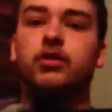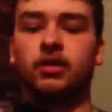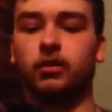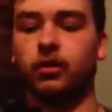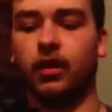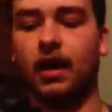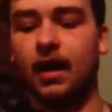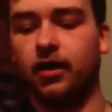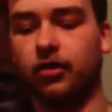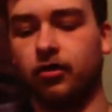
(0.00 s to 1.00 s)
using one of the
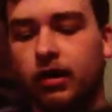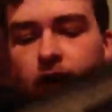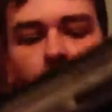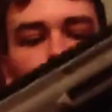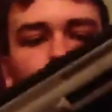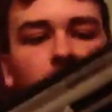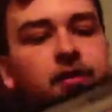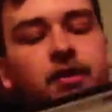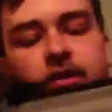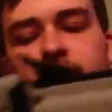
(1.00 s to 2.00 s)
higher grade
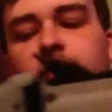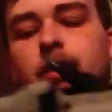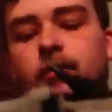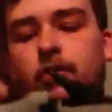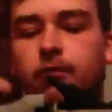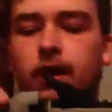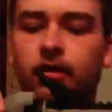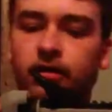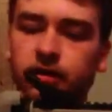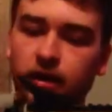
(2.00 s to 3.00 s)
optics that sit above your
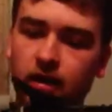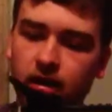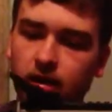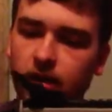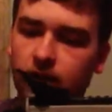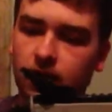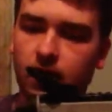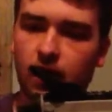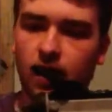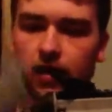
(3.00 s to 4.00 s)
rails.
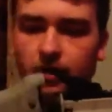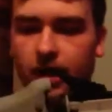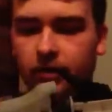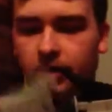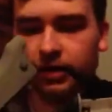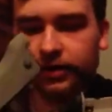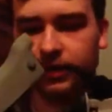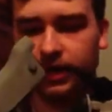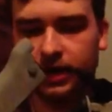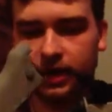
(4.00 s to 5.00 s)
The battery does
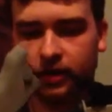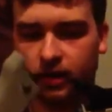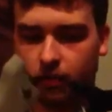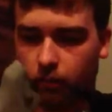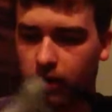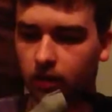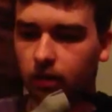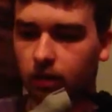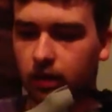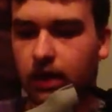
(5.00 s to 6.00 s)
fit in here, and
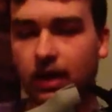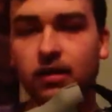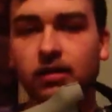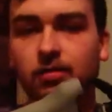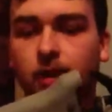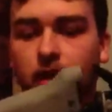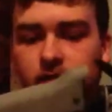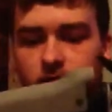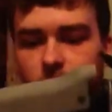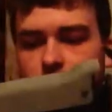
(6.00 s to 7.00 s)
it is
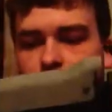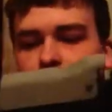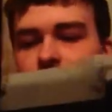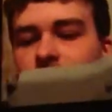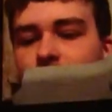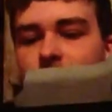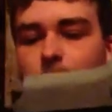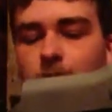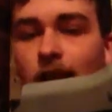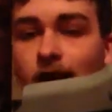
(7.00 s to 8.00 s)
possible to fit a
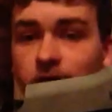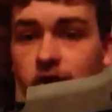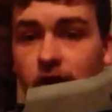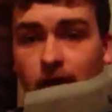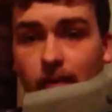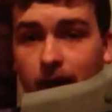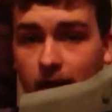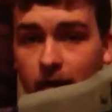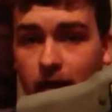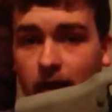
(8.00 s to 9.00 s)
nunchuck
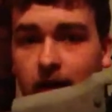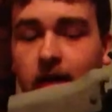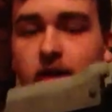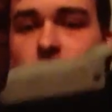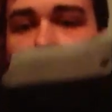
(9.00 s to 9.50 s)
battery in here